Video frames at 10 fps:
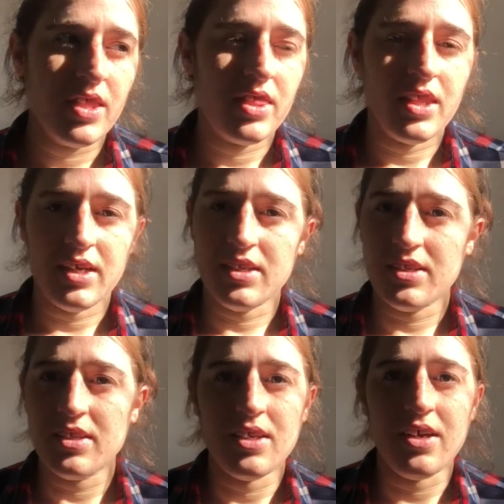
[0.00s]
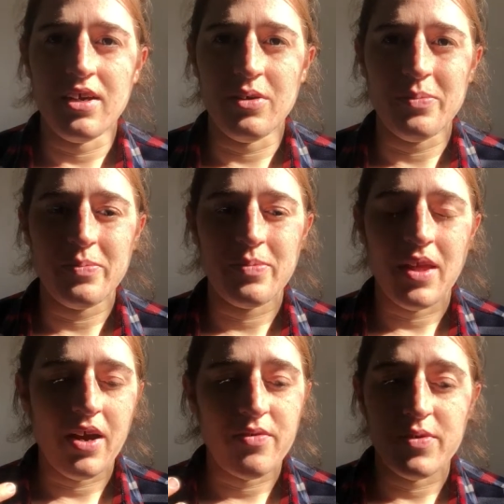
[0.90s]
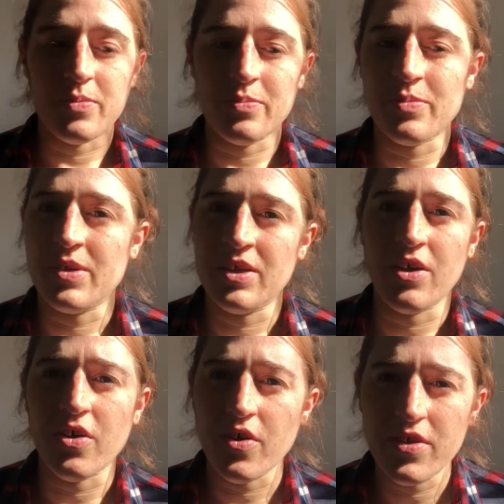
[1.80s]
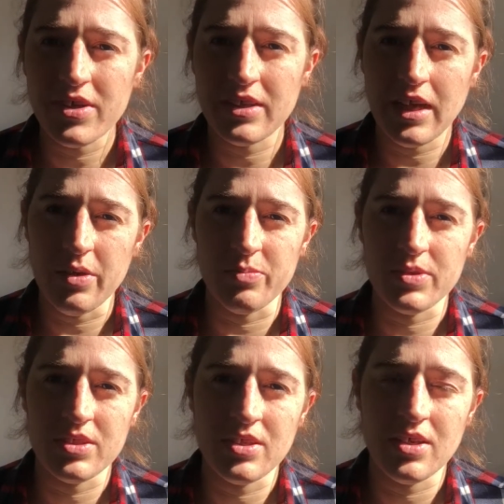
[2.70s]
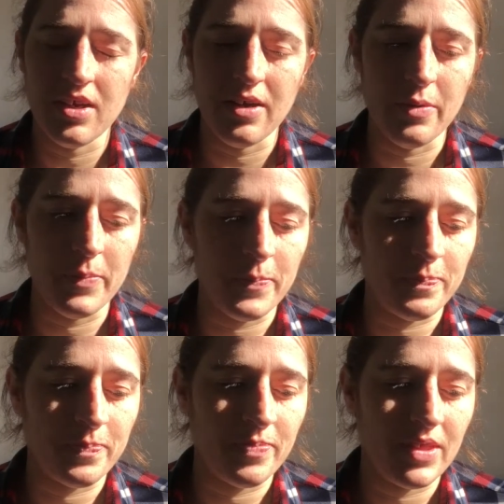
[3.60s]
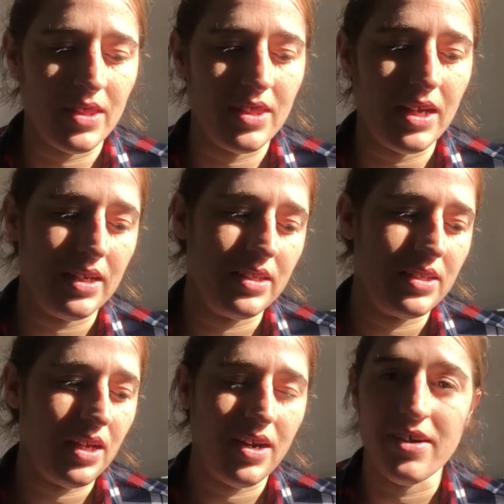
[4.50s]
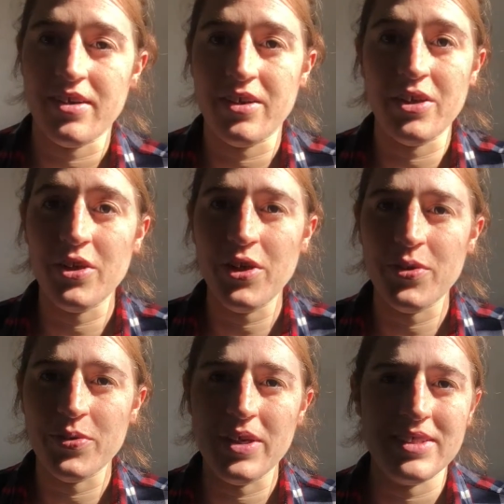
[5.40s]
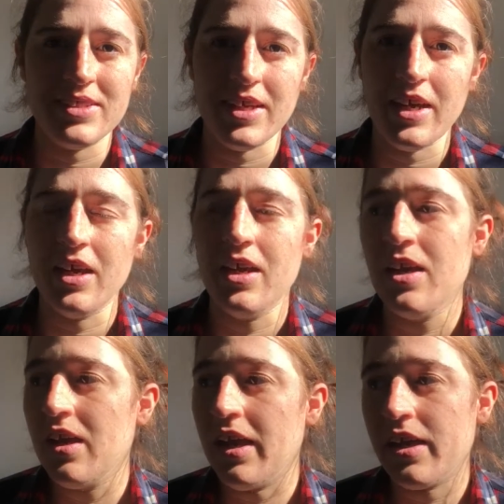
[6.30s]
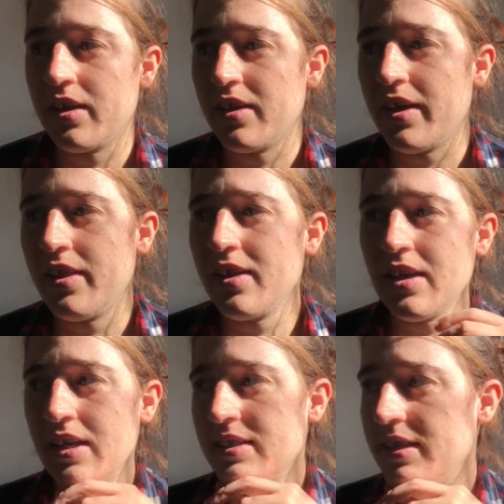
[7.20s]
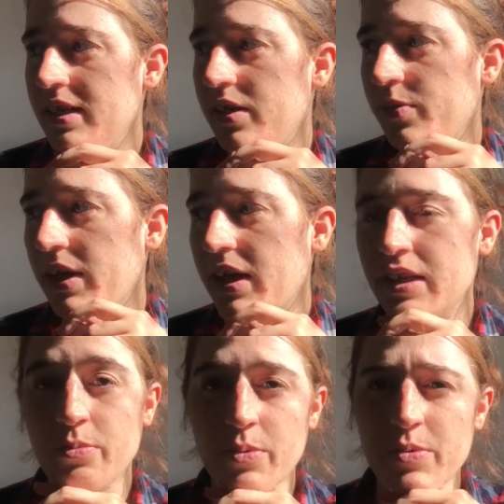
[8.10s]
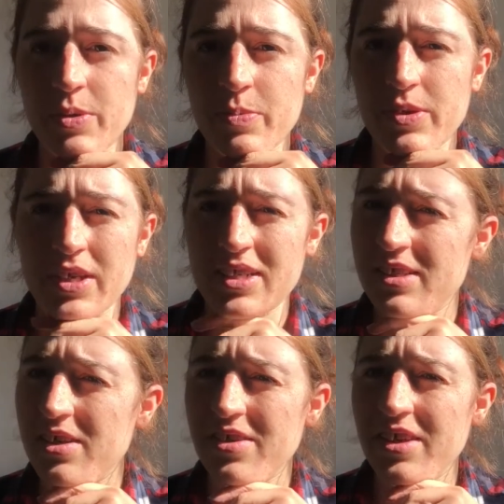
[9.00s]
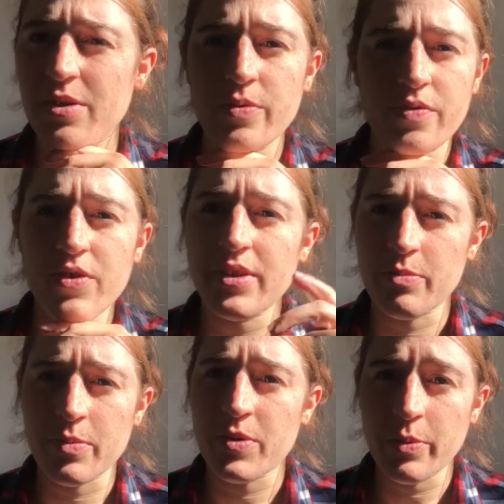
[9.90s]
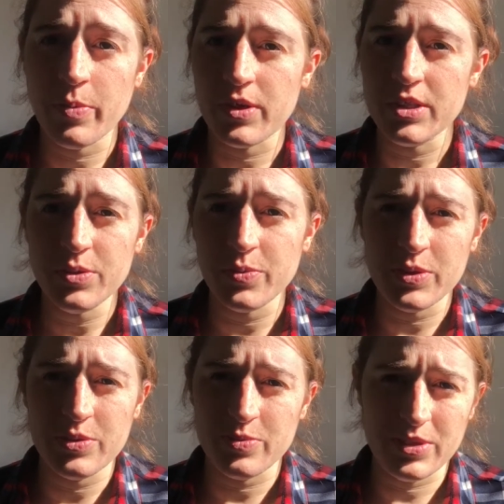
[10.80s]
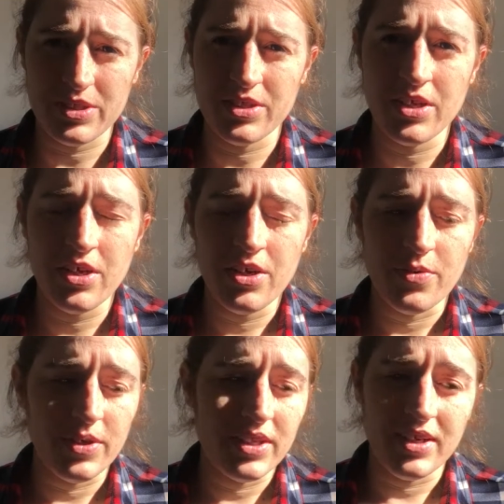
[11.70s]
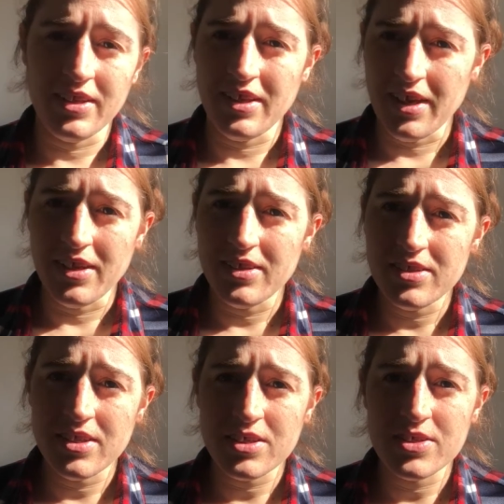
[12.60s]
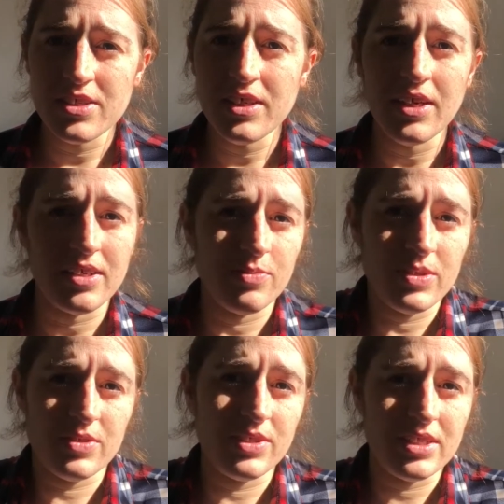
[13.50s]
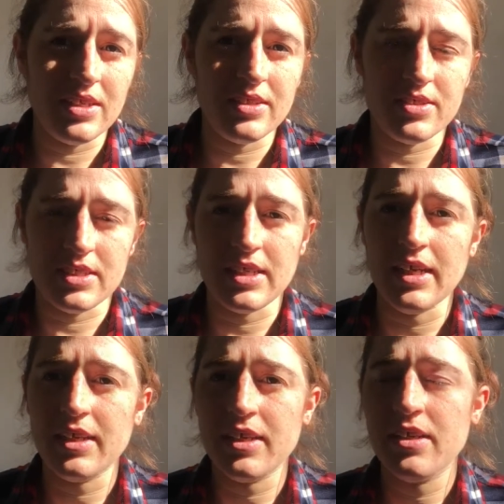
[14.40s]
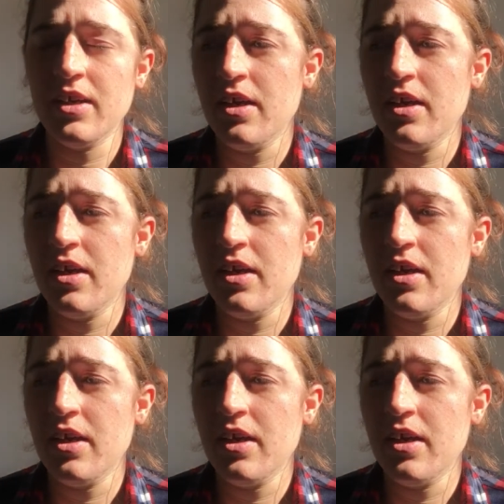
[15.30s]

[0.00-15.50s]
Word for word: that um, are from other times um, that are new, let's say. Like, I think last year we had the Memory, po- last year, the year before, the Memory Police, which was written in the 80s actually and was recently translated.